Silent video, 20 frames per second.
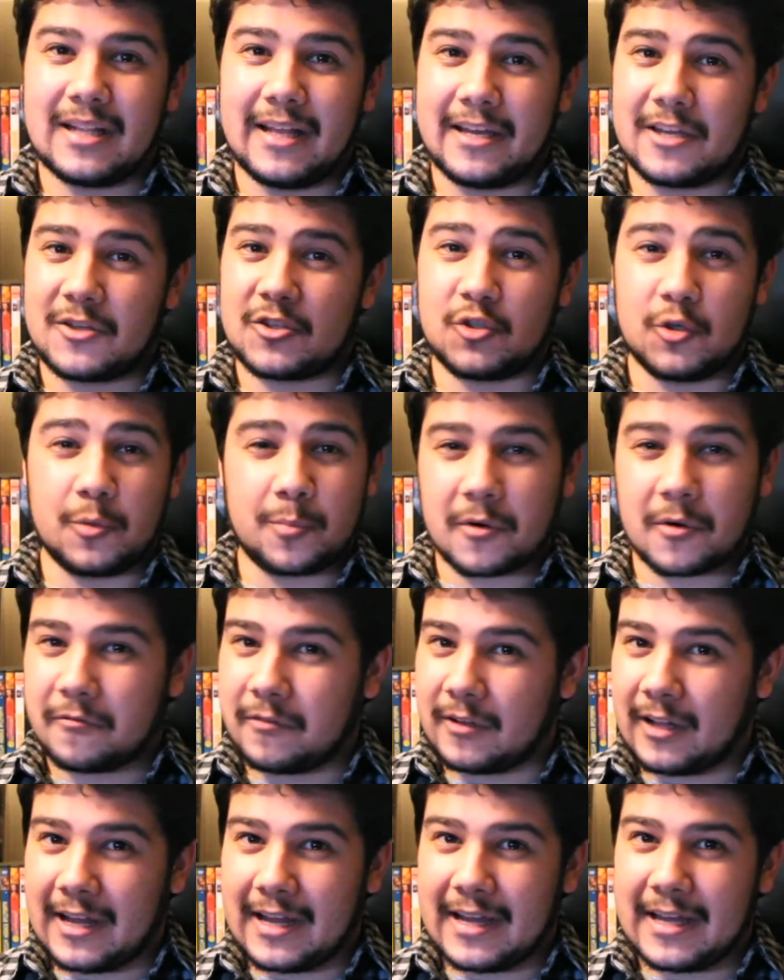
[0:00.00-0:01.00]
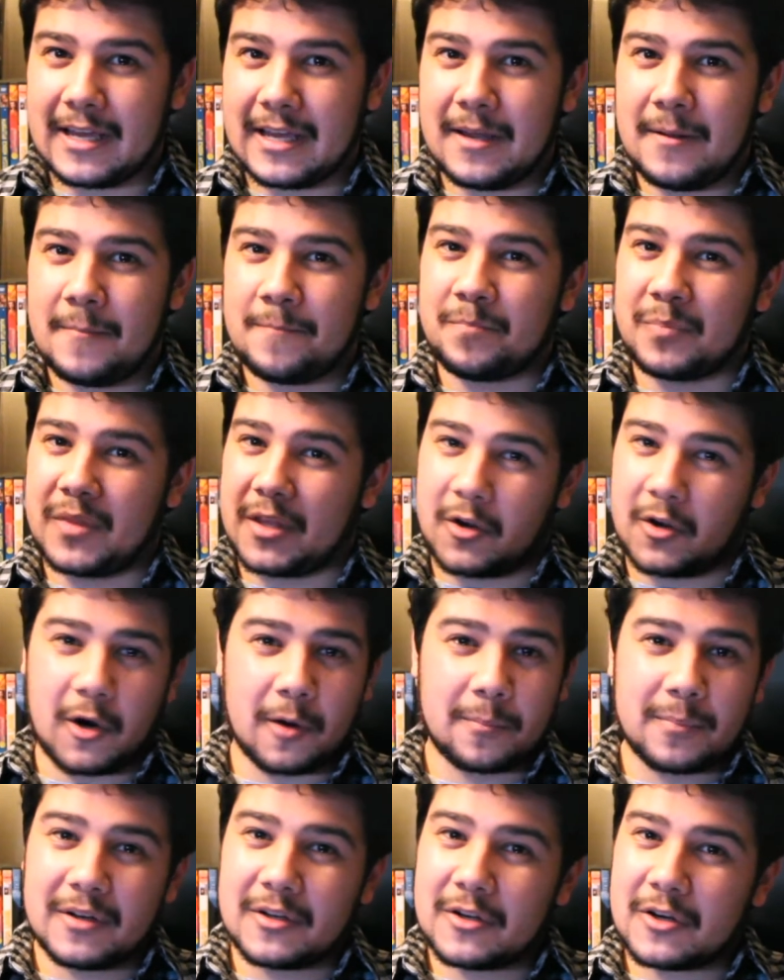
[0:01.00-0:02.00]
like Superfly, The
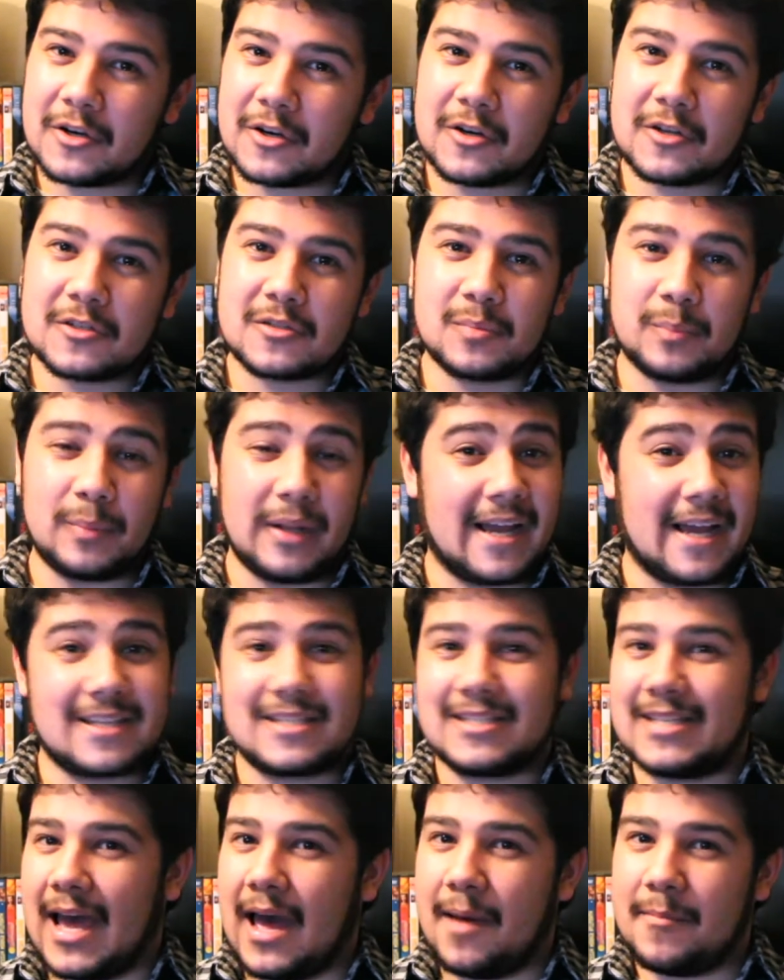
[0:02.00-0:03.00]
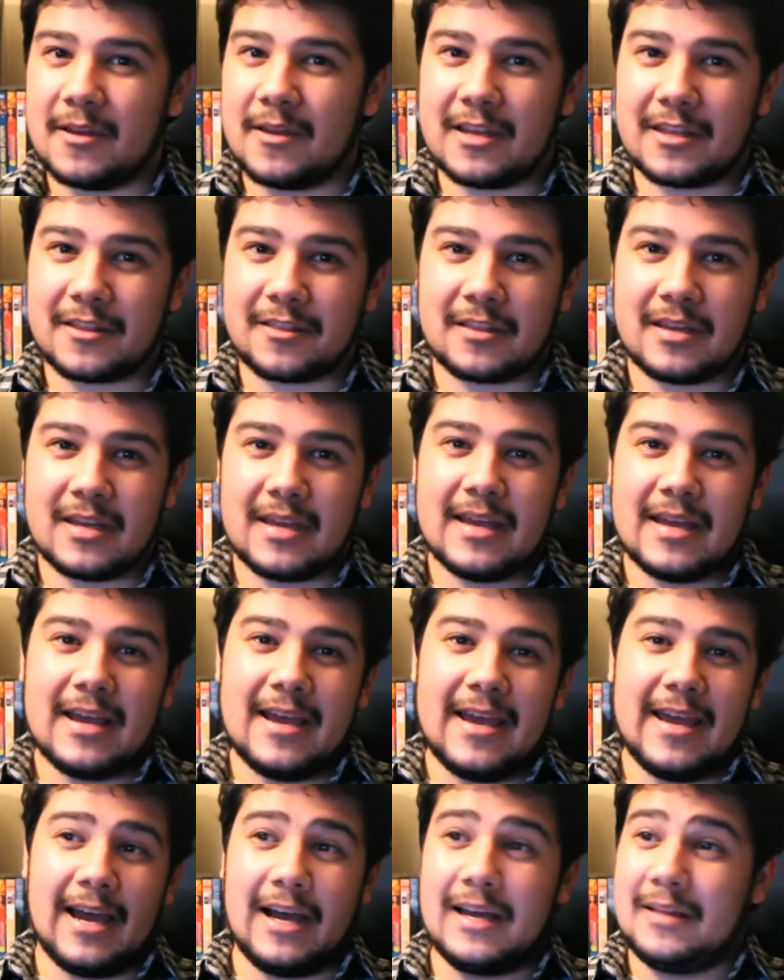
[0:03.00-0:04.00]
Carpenters, Black Sabbath.
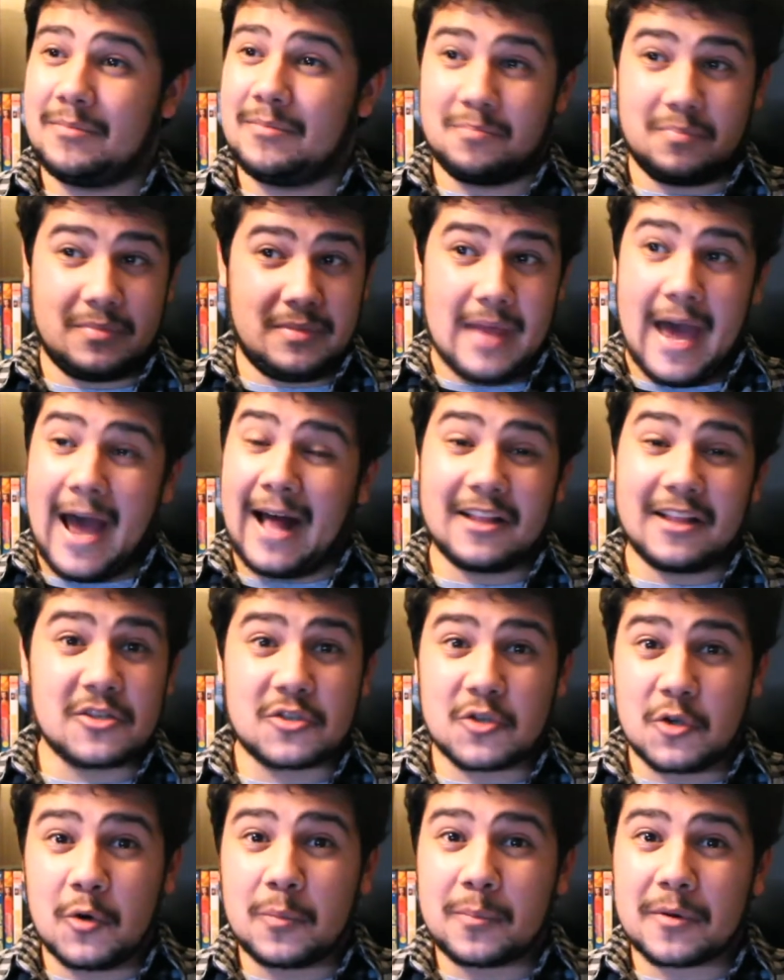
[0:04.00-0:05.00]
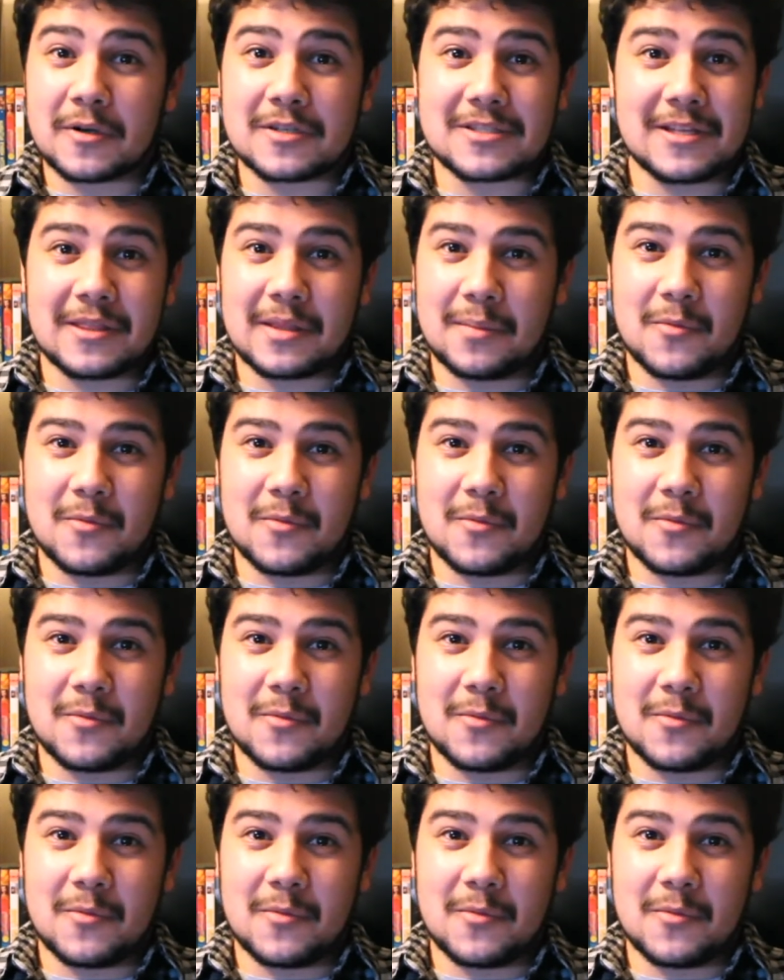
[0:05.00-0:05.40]
Alice Cooper's in the